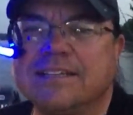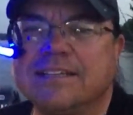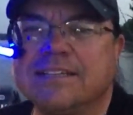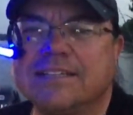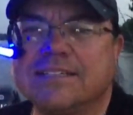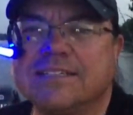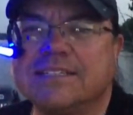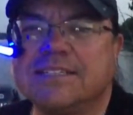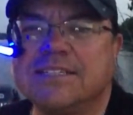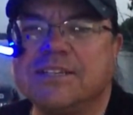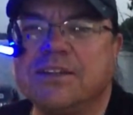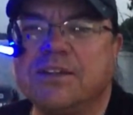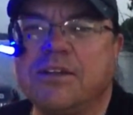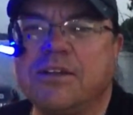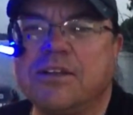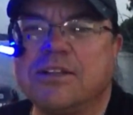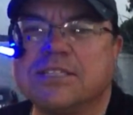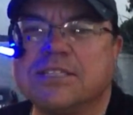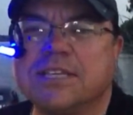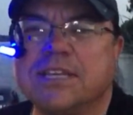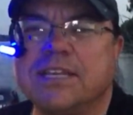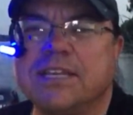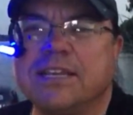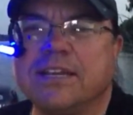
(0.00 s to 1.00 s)
See who
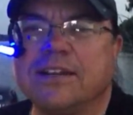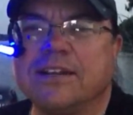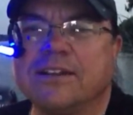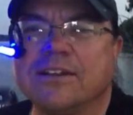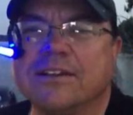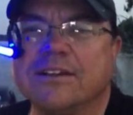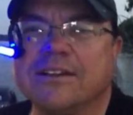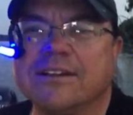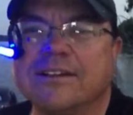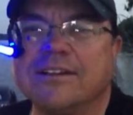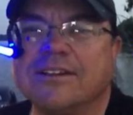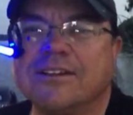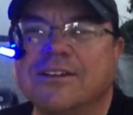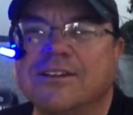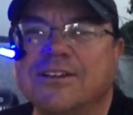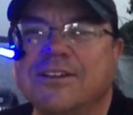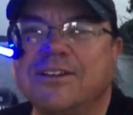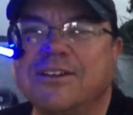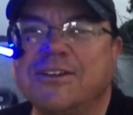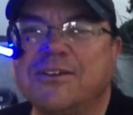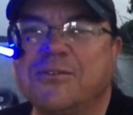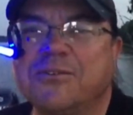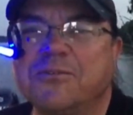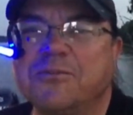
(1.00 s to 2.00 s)
all's in here.
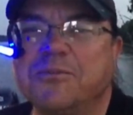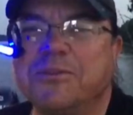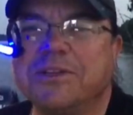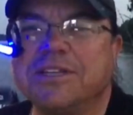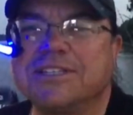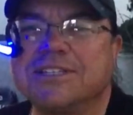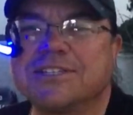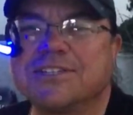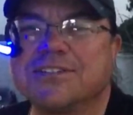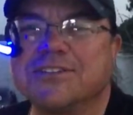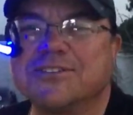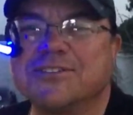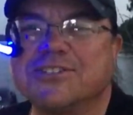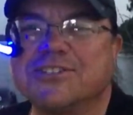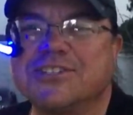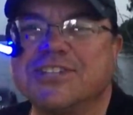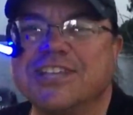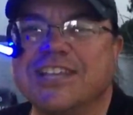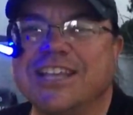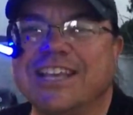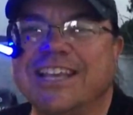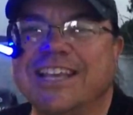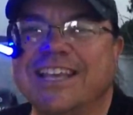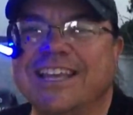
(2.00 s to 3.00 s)
Whisker
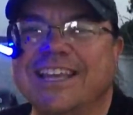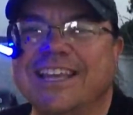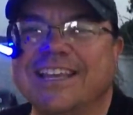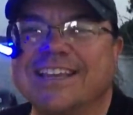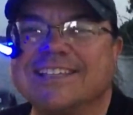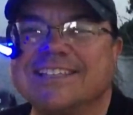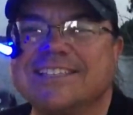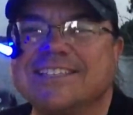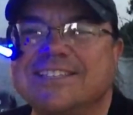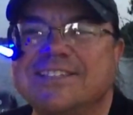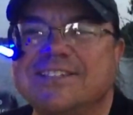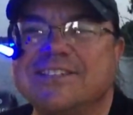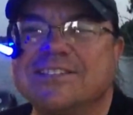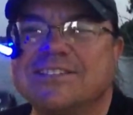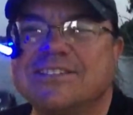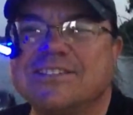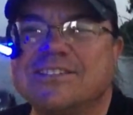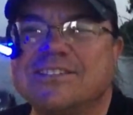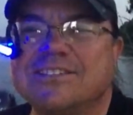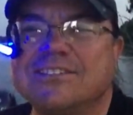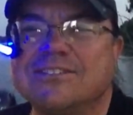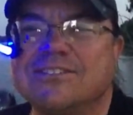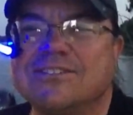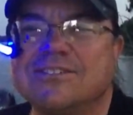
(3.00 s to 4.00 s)
Sitx,
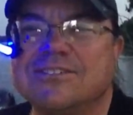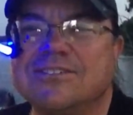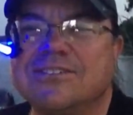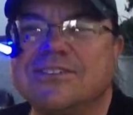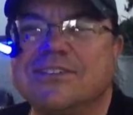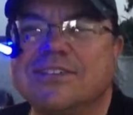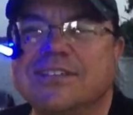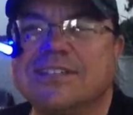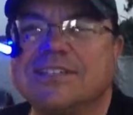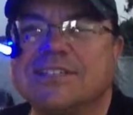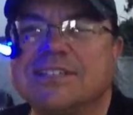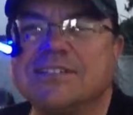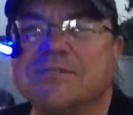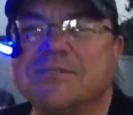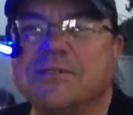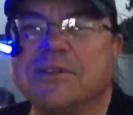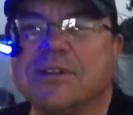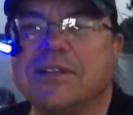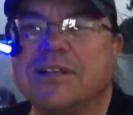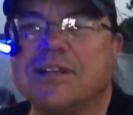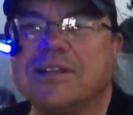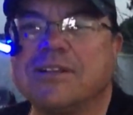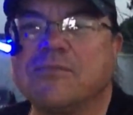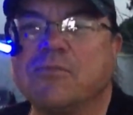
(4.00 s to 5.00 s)
just let's see what
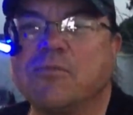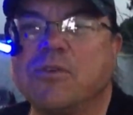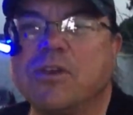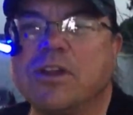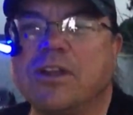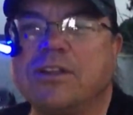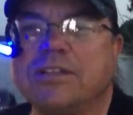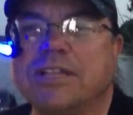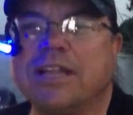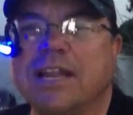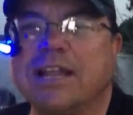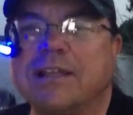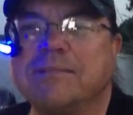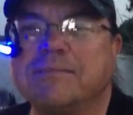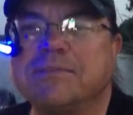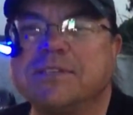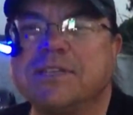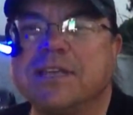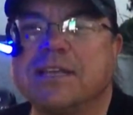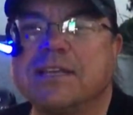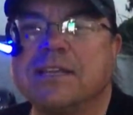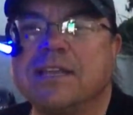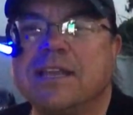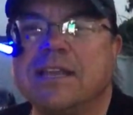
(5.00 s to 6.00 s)
all did I
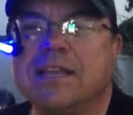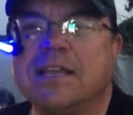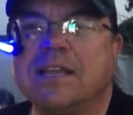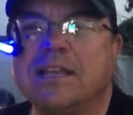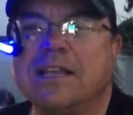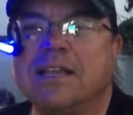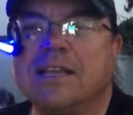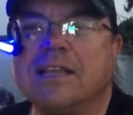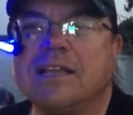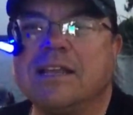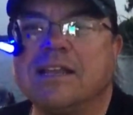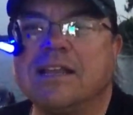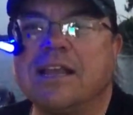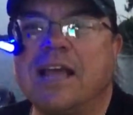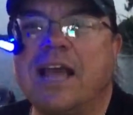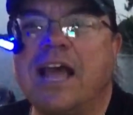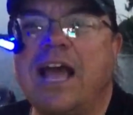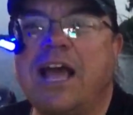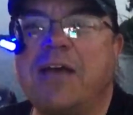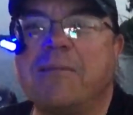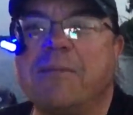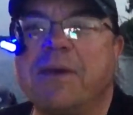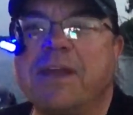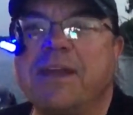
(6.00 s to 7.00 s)
say.
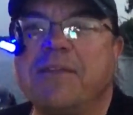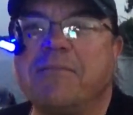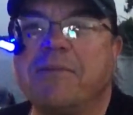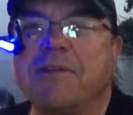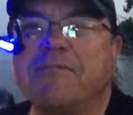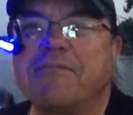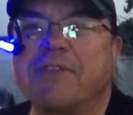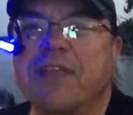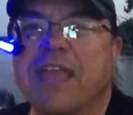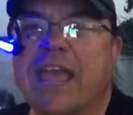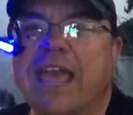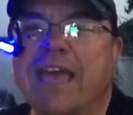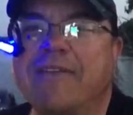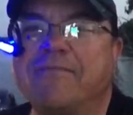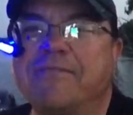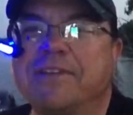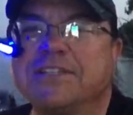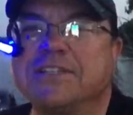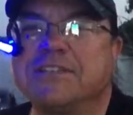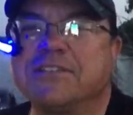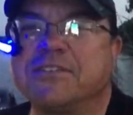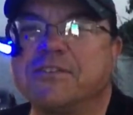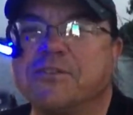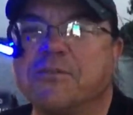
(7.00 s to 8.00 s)
Oh, Muddy River
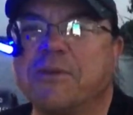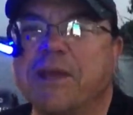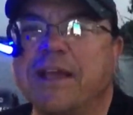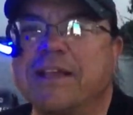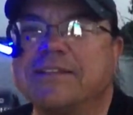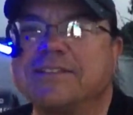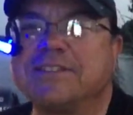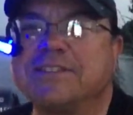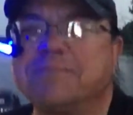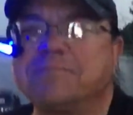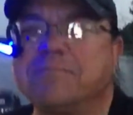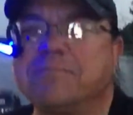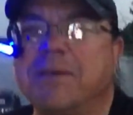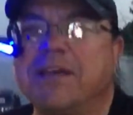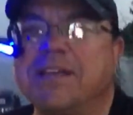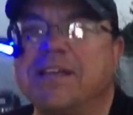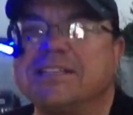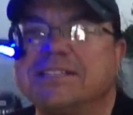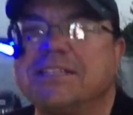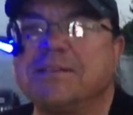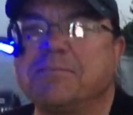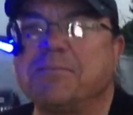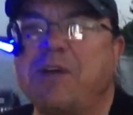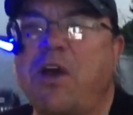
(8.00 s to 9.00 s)
Catfish, and threw out some
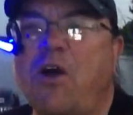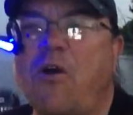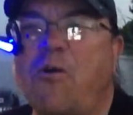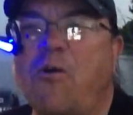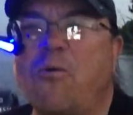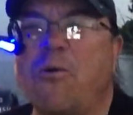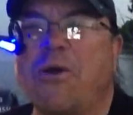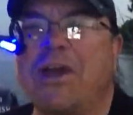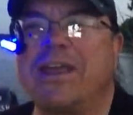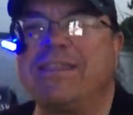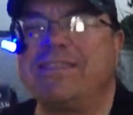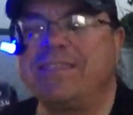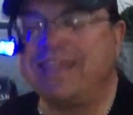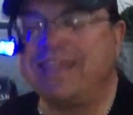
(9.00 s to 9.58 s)
coin.